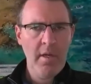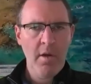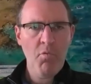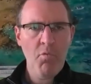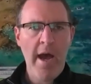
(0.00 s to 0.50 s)

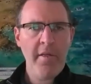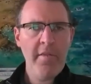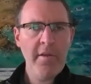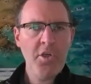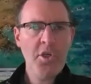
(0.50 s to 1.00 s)
rather
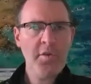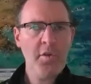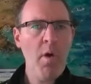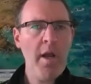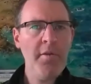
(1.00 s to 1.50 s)
than just the
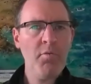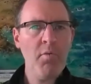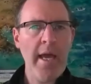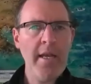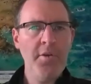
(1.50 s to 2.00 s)
ones
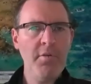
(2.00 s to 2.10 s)
related